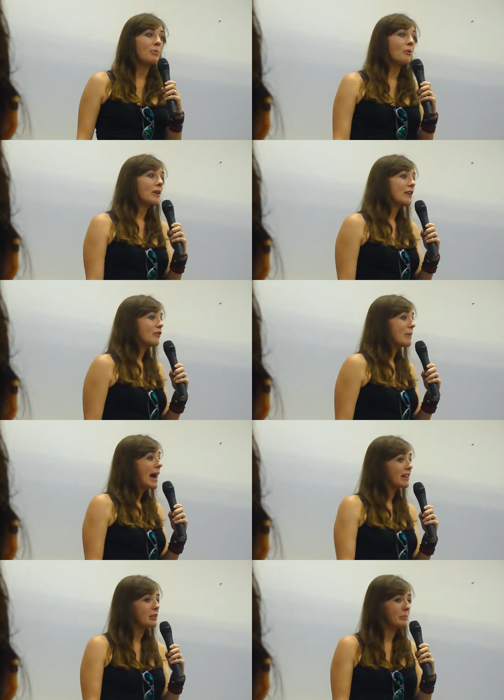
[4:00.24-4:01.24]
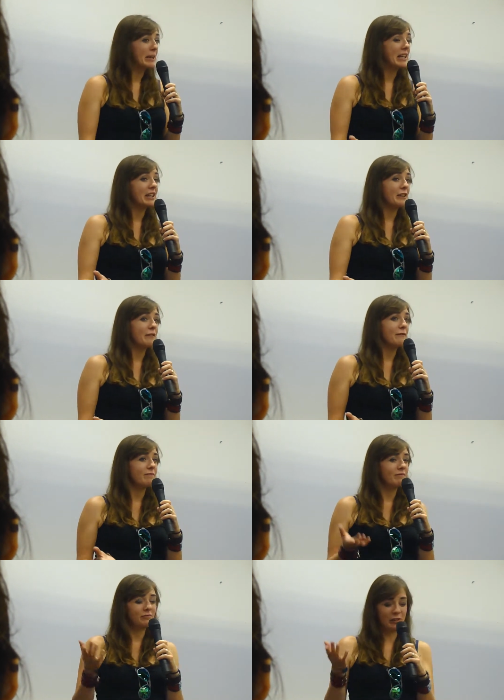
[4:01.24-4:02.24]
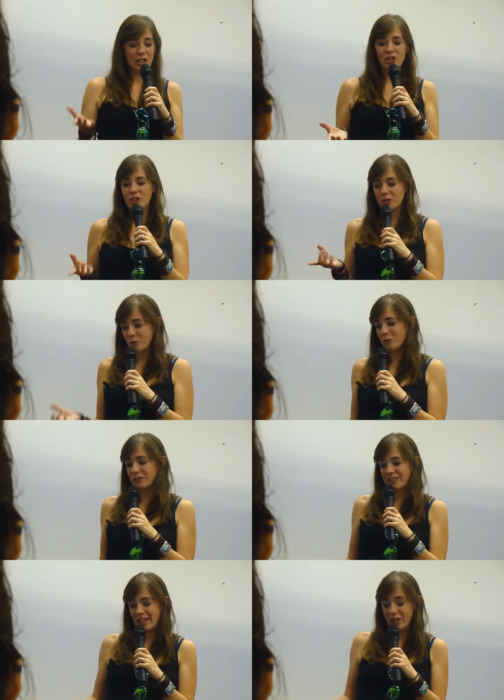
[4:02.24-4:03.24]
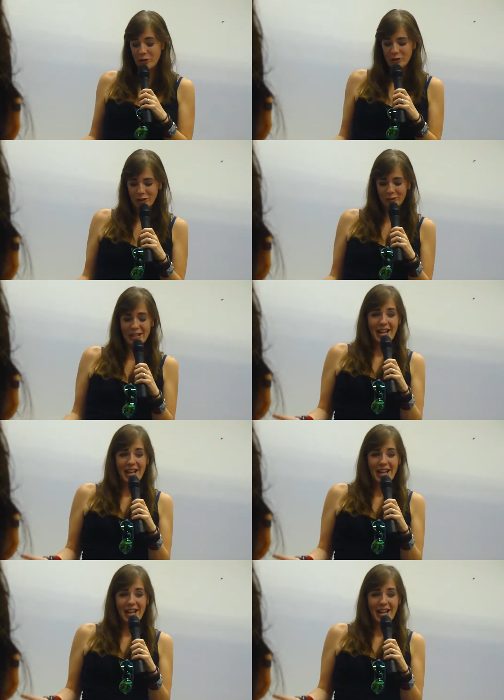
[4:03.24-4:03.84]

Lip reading: boy from Abruptly, the rich school that they go to.